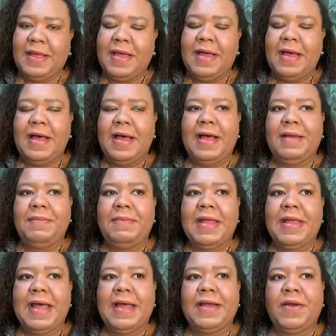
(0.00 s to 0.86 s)
I'm
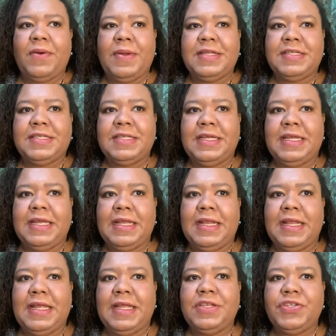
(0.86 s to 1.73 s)
not going to get
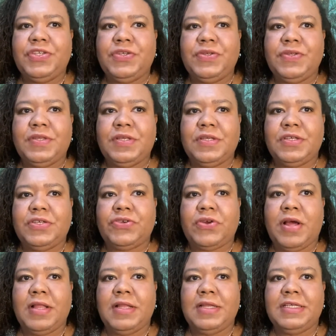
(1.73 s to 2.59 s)
into the
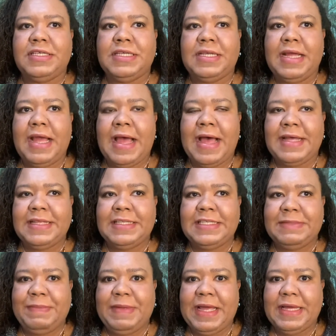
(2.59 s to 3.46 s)
astrology
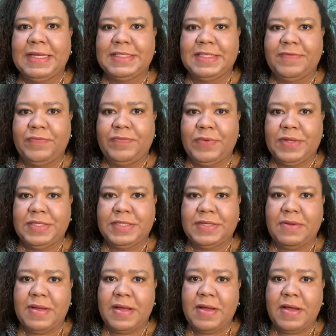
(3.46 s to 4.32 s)
aspects of what's
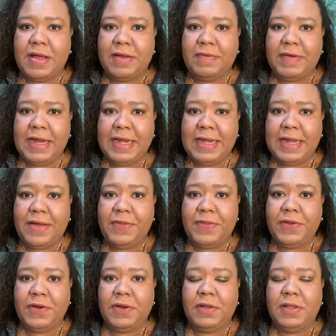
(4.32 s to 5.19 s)
going on right now.
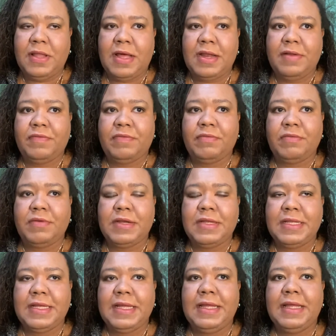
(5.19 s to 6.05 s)
There are a lot of
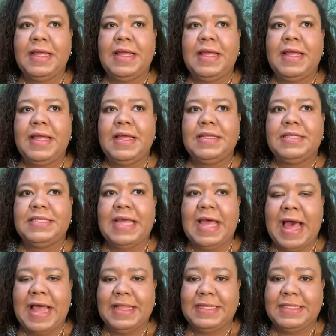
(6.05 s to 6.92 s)
really
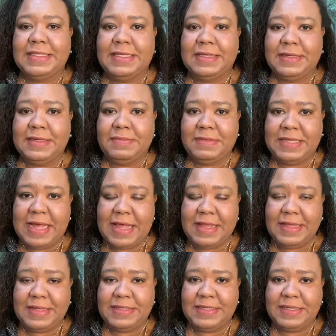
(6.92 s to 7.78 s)

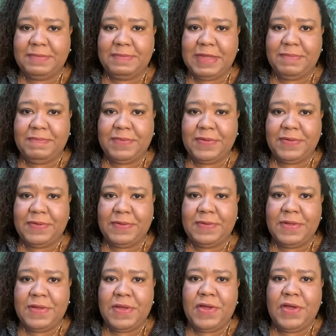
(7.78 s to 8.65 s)
talented people
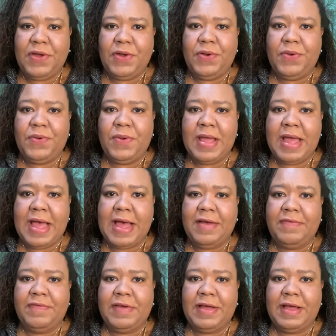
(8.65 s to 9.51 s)
who
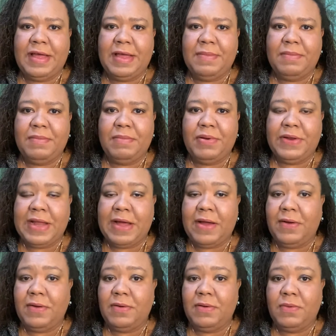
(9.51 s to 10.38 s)
have put
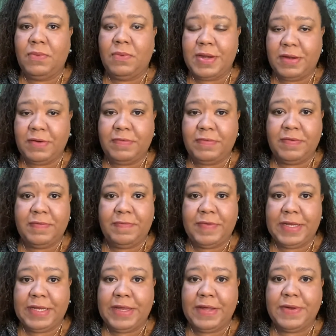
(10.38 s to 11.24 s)
out wonderful
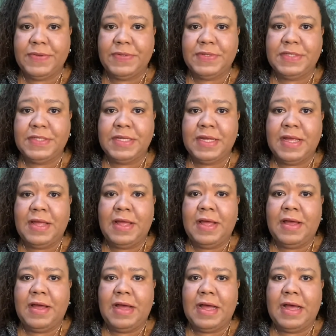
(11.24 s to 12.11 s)
videos
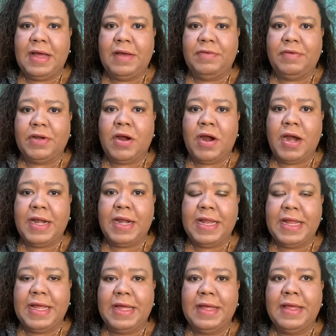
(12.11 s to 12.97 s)

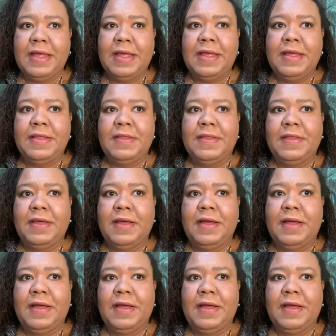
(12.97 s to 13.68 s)
regarding the